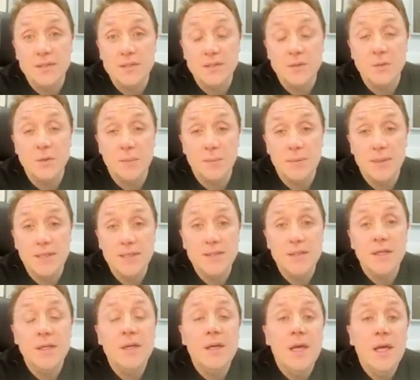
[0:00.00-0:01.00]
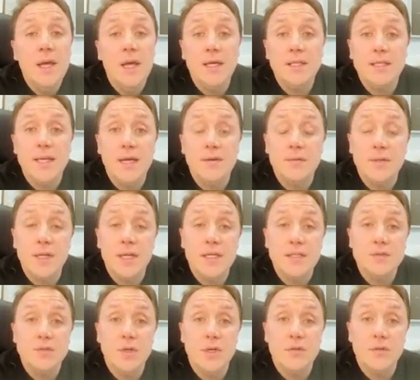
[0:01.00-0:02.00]
to complete to have the
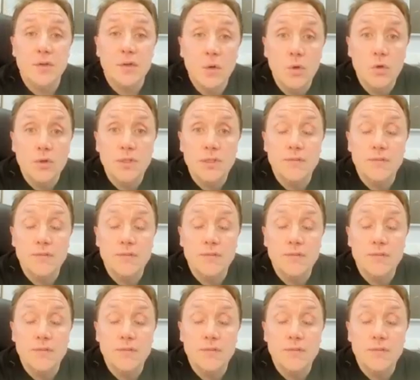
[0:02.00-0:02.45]
case ready for court.